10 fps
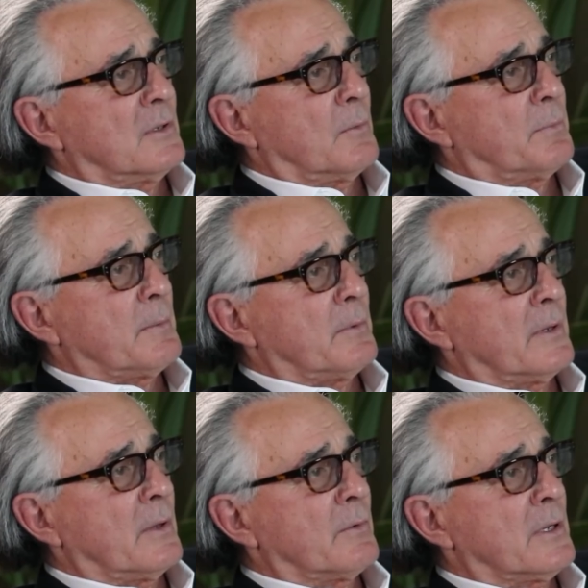you know people
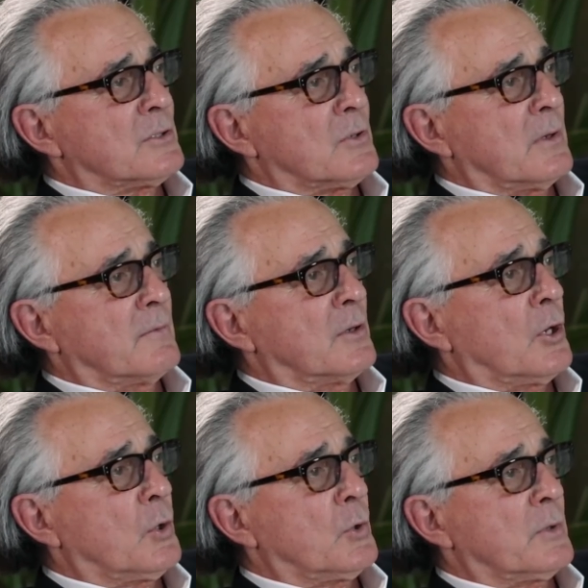nowadays don't even
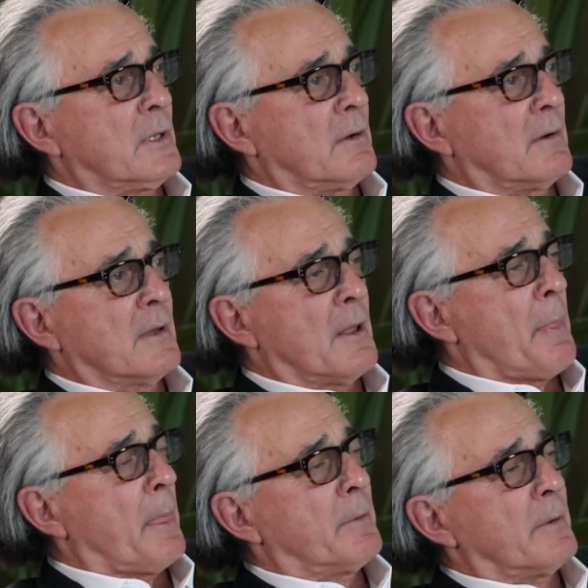know who they are,
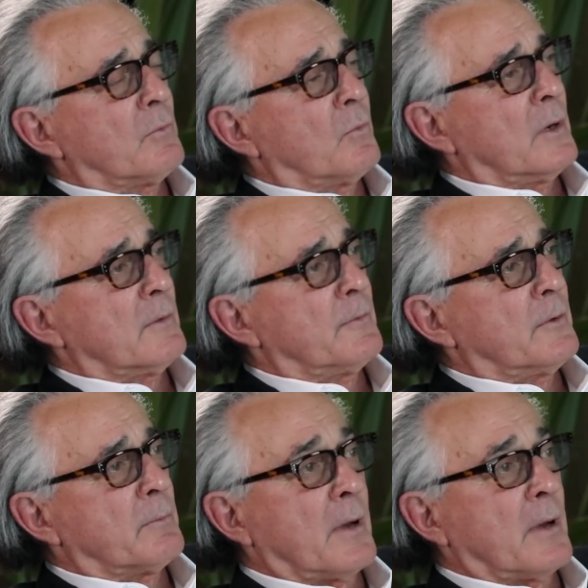but wonderful photo.